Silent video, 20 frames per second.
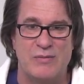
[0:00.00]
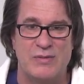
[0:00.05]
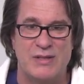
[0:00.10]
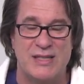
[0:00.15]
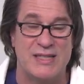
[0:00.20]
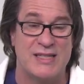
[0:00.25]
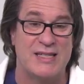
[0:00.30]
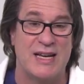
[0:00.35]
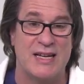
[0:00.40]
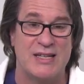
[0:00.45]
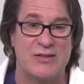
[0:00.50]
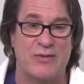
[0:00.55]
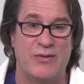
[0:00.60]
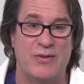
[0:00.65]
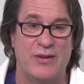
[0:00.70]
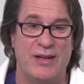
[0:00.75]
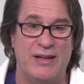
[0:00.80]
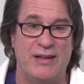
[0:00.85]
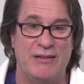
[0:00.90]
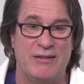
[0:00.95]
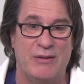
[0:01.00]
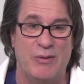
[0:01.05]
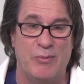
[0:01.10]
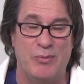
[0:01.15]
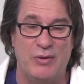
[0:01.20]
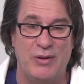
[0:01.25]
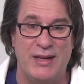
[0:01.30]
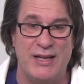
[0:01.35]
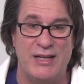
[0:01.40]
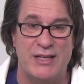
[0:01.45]
successfully
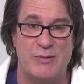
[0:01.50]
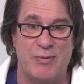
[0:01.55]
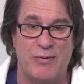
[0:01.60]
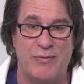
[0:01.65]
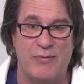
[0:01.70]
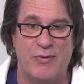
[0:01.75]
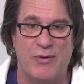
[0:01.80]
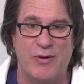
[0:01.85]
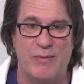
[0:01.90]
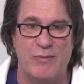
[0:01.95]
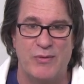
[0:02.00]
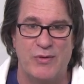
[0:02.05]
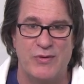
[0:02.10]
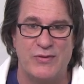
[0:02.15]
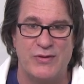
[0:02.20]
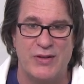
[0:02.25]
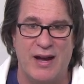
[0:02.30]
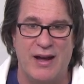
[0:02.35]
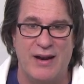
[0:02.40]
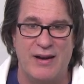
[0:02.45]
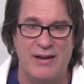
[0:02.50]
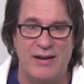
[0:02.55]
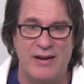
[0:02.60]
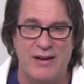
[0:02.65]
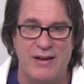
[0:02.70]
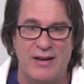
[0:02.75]
completes before it moves on.